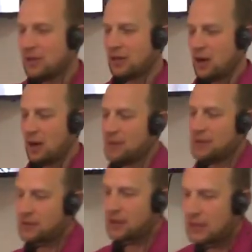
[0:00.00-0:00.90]
could
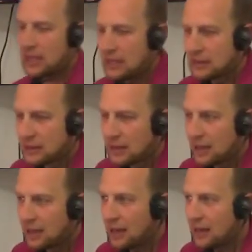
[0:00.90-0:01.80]
comment on this.
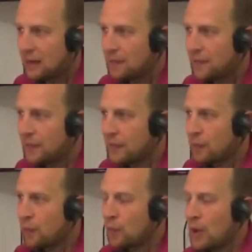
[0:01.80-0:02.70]
Um,
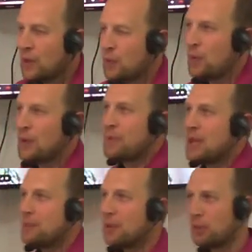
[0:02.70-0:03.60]
when
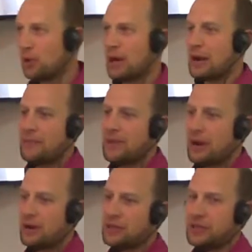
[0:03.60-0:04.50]
people put up
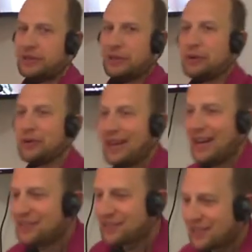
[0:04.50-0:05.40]
their to-do
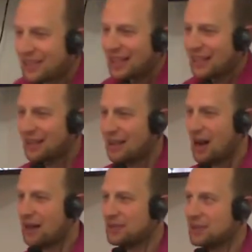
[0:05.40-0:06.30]
lists, they
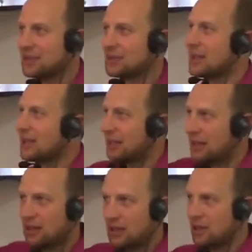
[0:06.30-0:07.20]
often just like,
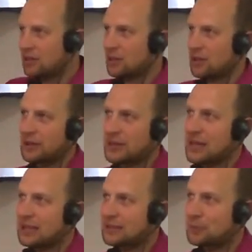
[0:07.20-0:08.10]
here's all the
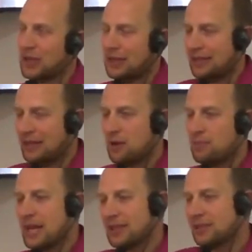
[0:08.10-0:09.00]
things, but
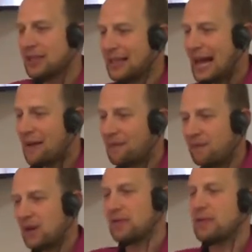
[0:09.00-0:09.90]
mix in that
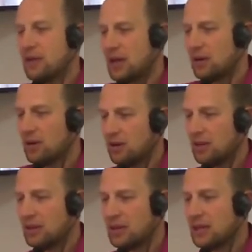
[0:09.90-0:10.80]
fun thing
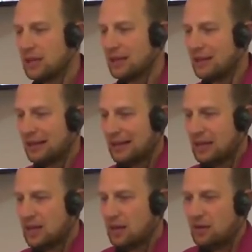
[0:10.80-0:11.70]
or the thing,
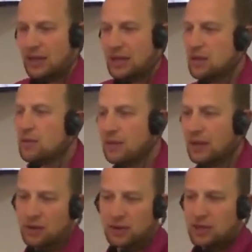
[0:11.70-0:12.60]
that you
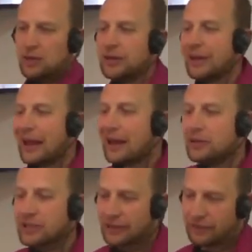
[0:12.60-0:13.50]
think will, get
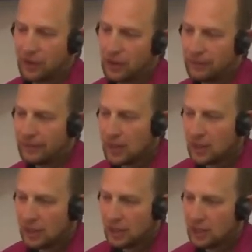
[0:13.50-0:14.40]
energy from
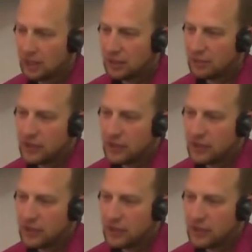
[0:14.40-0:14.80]
in the